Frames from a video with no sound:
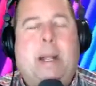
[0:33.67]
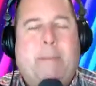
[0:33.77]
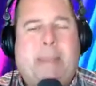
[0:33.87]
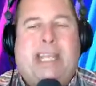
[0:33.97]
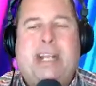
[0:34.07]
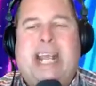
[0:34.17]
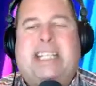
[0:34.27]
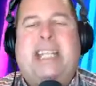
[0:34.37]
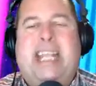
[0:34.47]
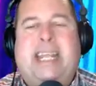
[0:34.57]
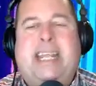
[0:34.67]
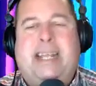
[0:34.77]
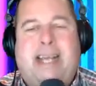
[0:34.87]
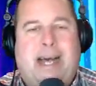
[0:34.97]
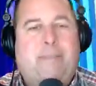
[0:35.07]
Make your next thing
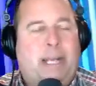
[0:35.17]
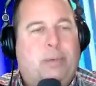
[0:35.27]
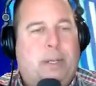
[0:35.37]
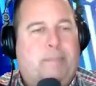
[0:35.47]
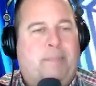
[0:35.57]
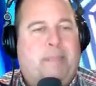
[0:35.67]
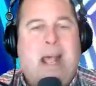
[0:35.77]
a big one.